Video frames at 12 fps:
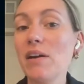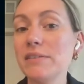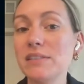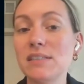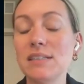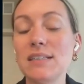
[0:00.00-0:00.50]

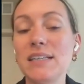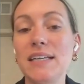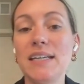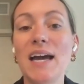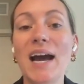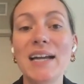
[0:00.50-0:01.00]

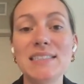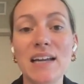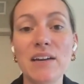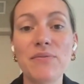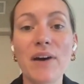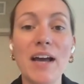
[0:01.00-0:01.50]
personally
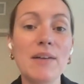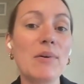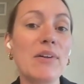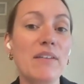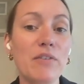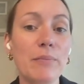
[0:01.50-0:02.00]

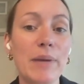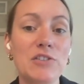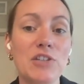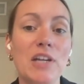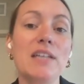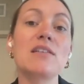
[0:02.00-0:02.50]
identifiable
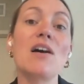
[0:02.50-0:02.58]
information,